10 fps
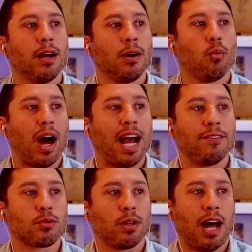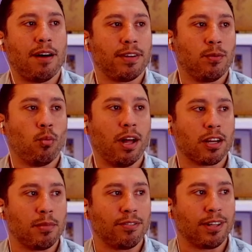Wives will often
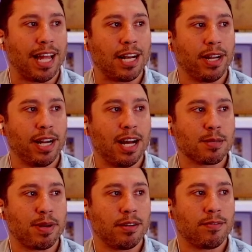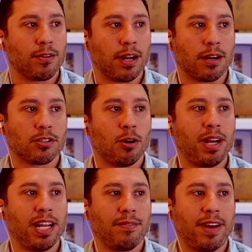welcome a philandering husband, for there are so
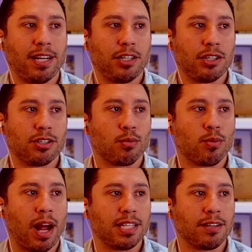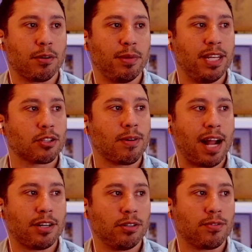many advantages arising from his
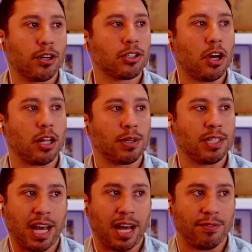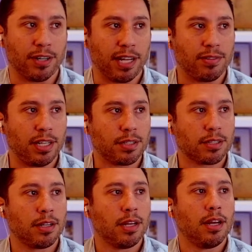gratitude for her tolerance and forgiveness.
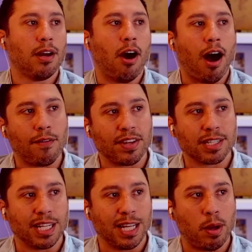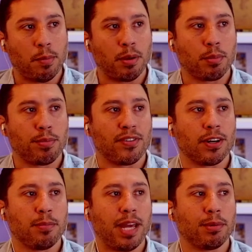Obviously, women would prefer
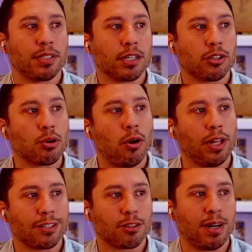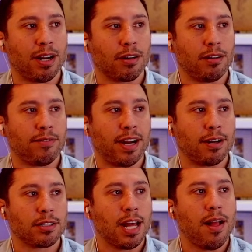to be able to control extramarital
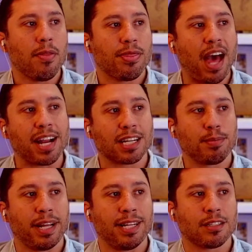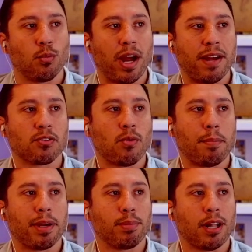affairs. That explains the
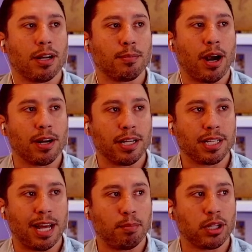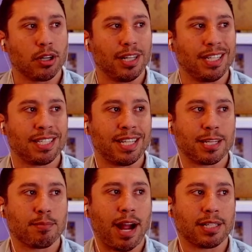wife-swapping parties and pluralist sex
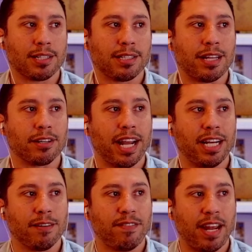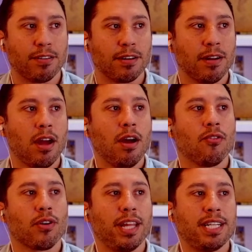practices that are gaining favor,
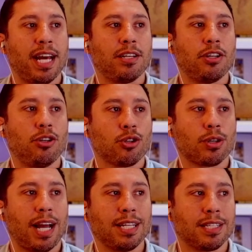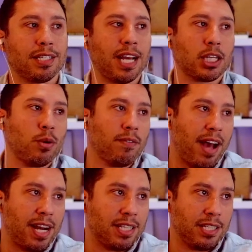for they tend to neutralize the sexual
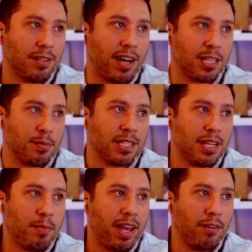fantasies of husbands and male